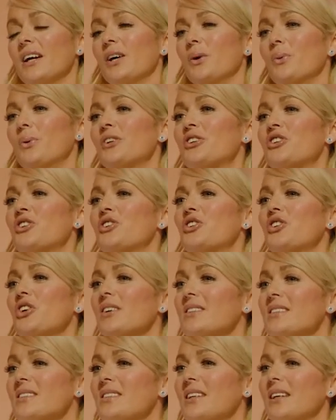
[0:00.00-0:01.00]
which
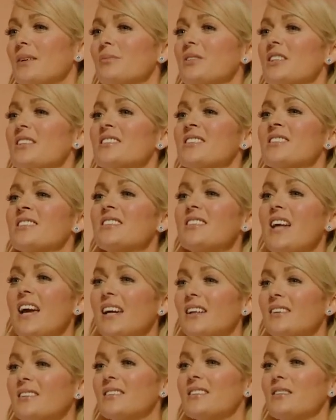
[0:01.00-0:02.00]
just seemed
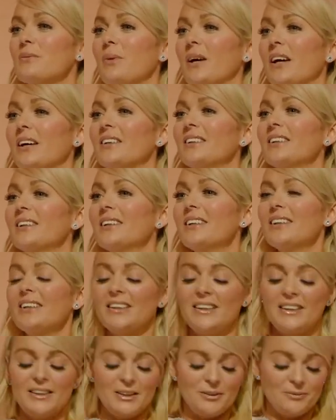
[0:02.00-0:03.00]
insane to me.
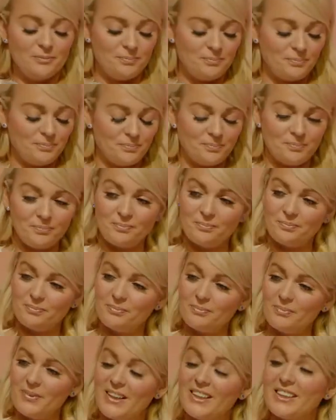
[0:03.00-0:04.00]

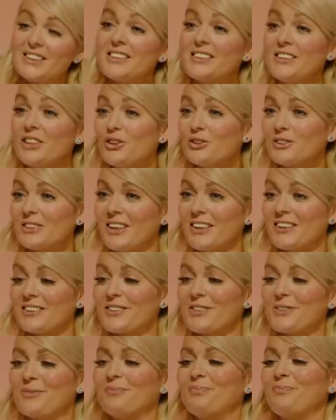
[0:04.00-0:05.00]
And it still
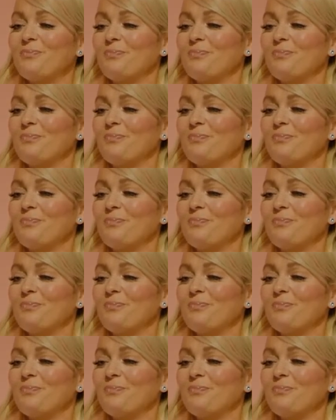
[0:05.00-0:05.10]
does.